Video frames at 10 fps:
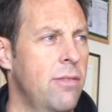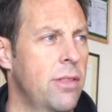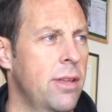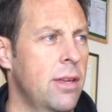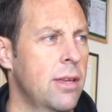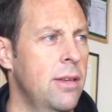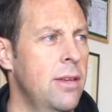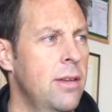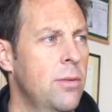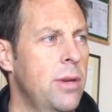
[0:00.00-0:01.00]
I think
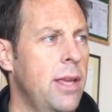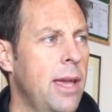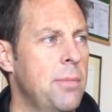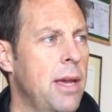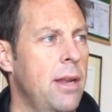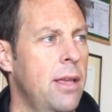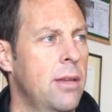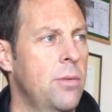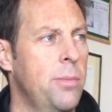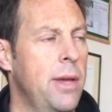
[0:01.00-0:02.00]
when he came down here,
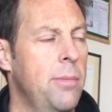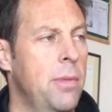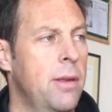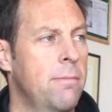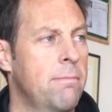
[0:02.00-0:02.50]
we met him then.